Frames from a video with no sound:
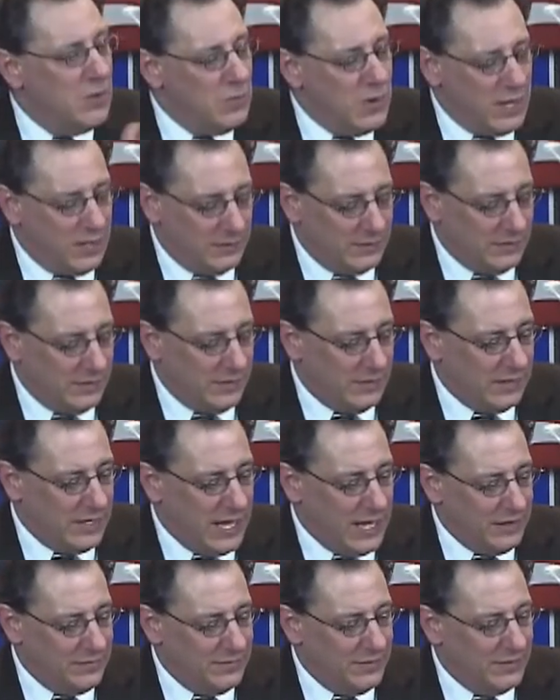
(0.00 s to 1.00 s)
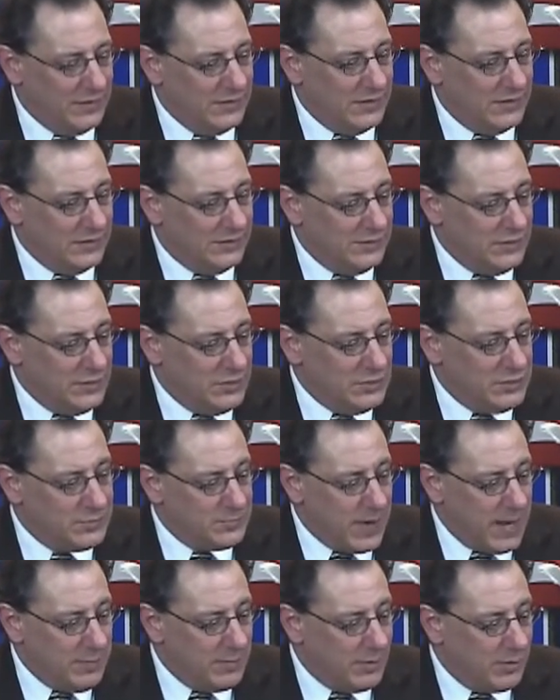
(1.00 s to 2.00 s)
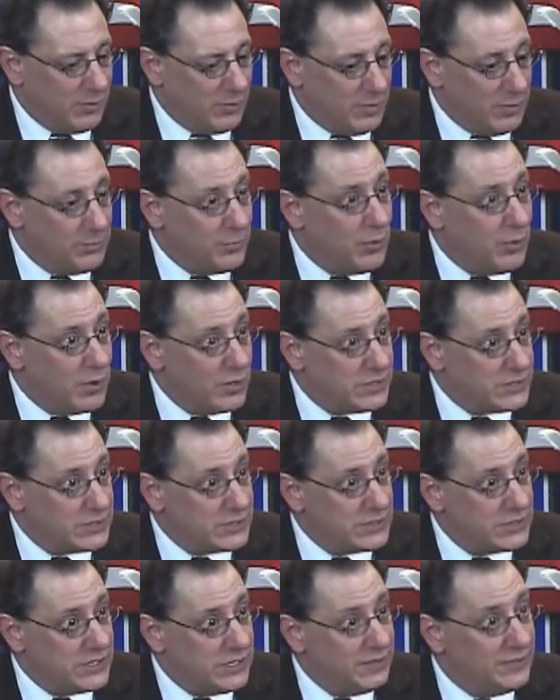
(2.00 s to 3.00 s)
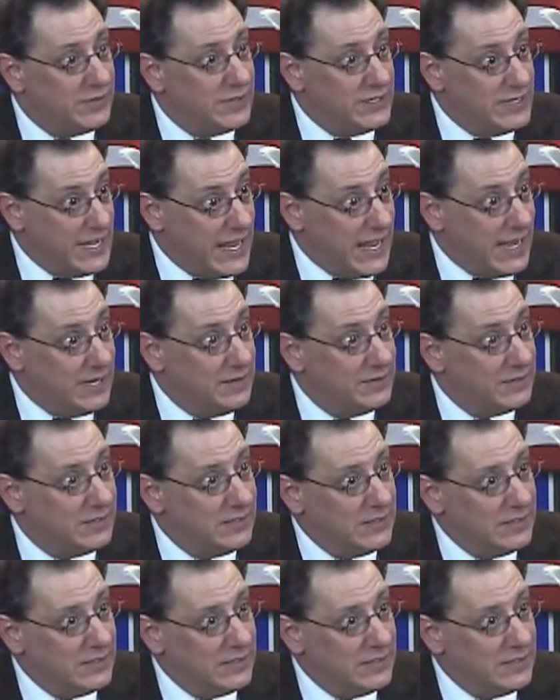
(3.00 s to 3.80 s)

Well, a lot of newspaper reports of the day